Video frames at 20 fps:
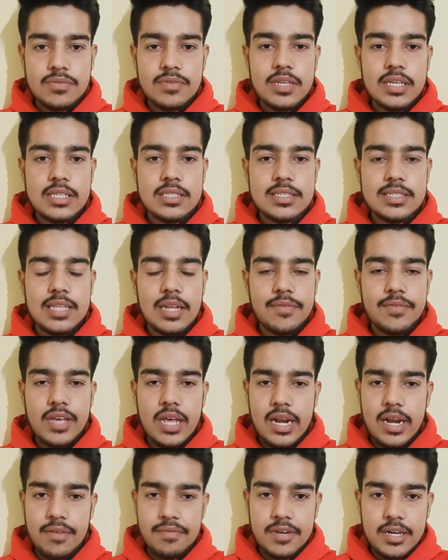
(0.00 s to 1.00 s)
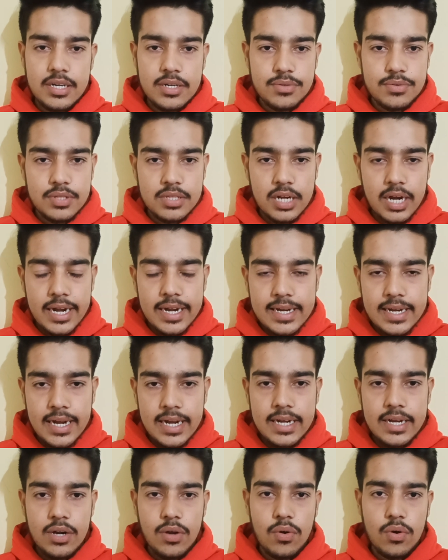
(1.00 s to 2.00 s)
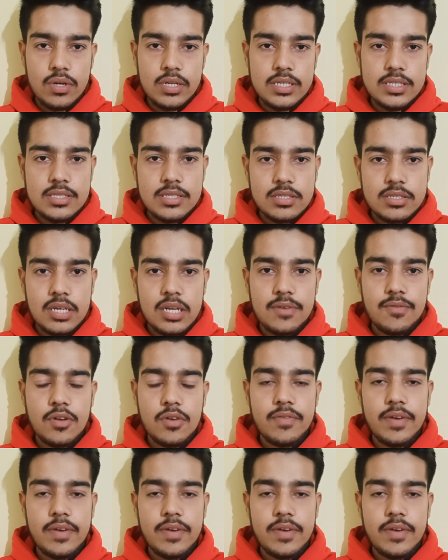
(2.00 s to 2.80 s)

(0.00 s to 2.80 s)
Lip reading: we can see that we are referring to the right hand or he is skillful.